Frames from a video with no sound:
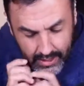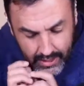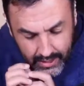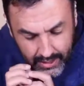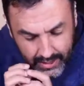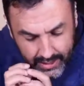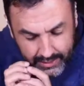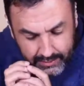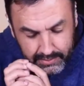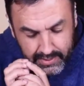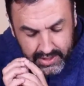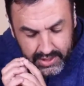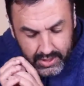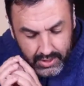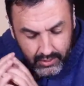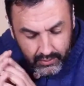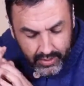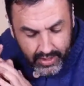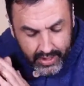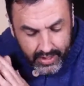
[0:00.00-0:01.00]
let me
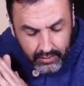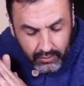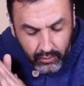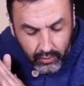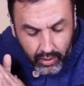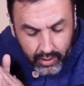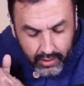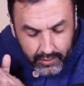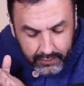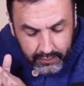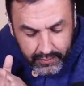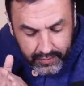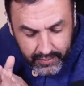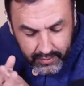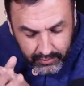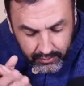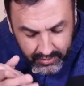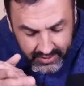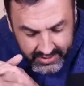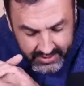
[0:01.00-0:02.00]
show. And one of the
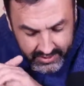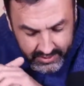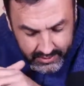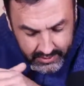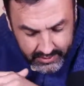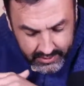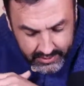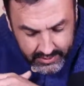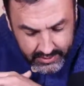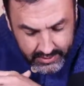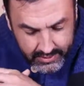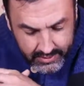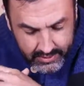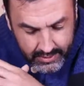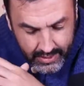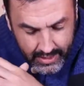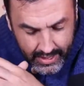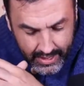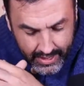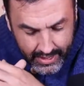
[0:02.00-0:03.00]
reasons
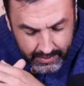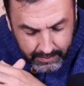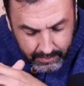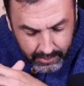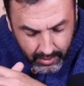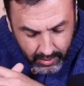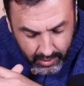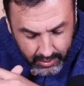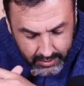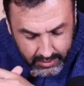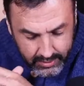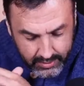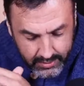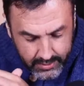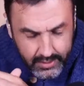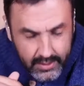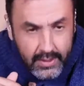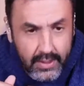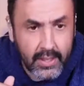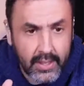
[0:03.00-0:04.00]
I bought
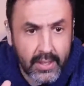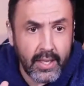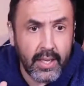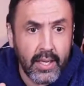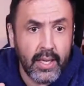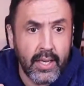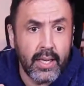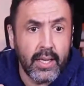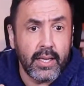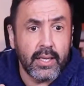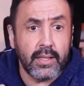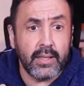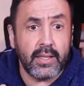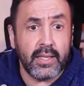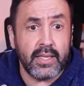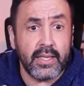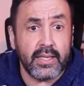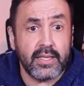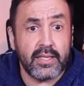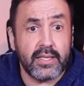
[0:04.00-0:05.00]

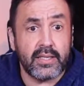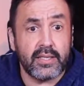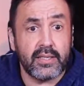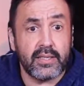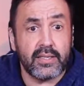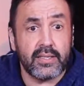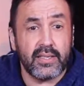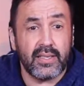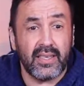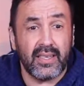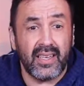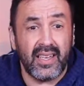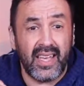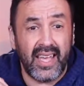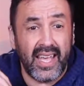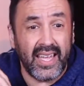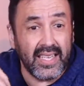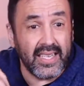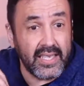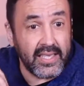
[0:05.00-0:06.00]
these
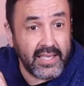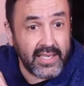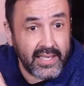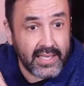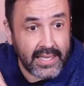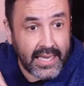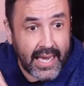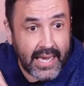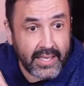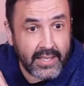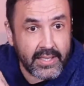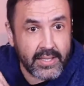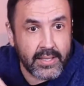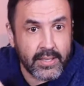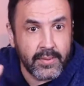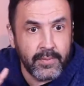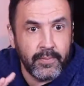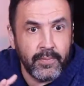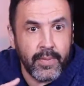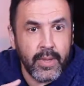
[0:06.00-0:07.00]
LED
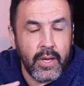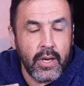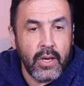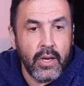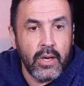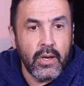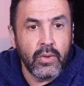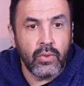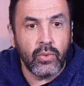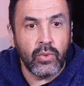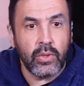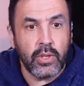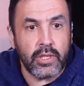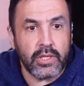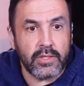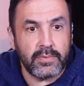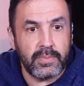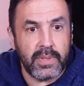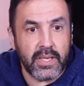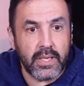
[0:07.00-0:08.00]
lights
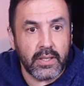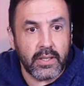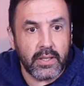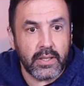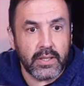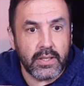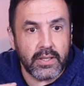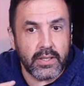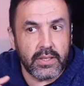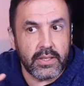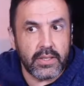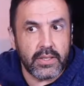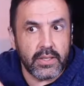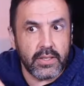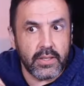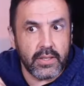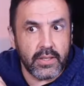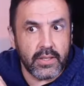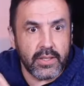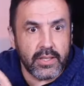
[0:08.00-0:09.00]
was because
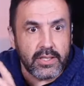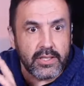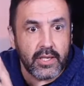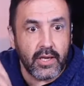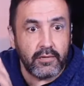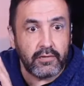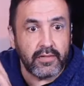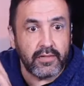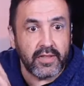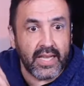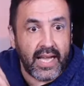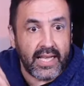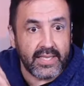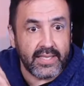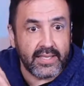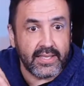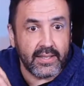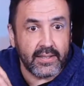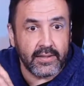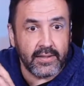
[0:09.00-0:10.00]
the soft
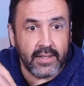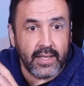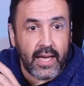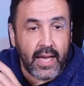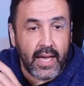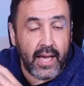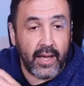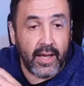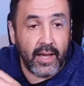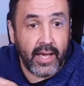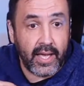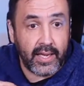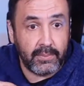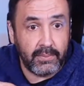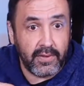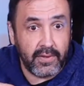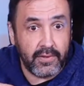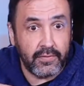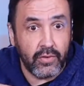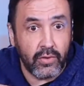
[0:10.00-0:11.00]
lights I had
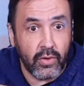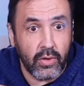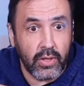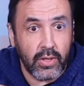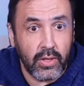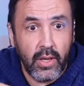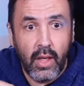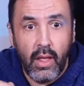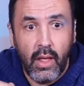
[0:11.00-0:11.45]
before,